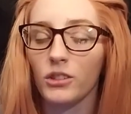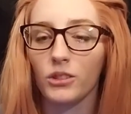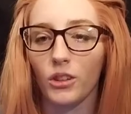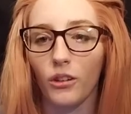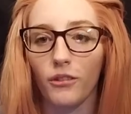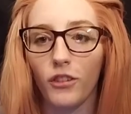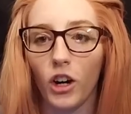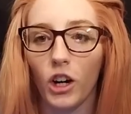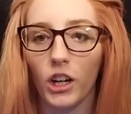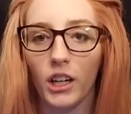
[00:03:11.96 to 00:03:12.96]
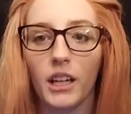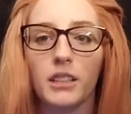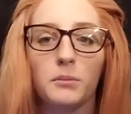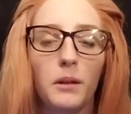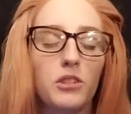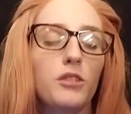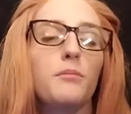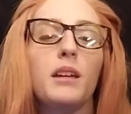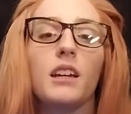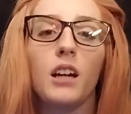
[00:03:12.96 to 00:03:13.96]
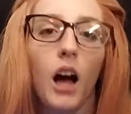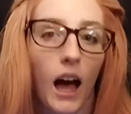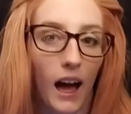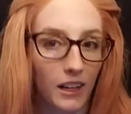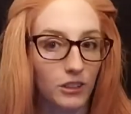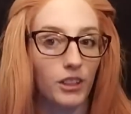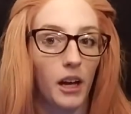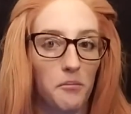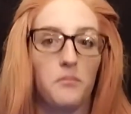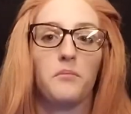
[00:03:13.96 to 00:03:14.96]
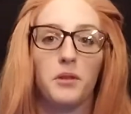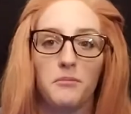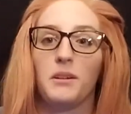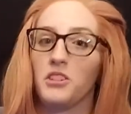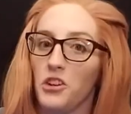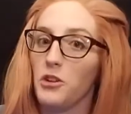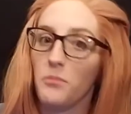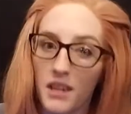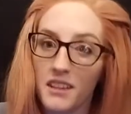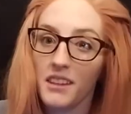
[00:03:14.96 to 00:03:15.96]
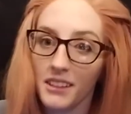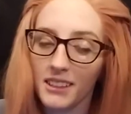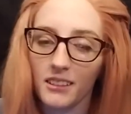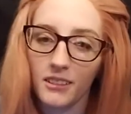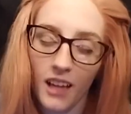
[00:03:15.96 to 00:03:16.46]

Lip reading: so far, especially being, actually I'm pretty much a newbie at this.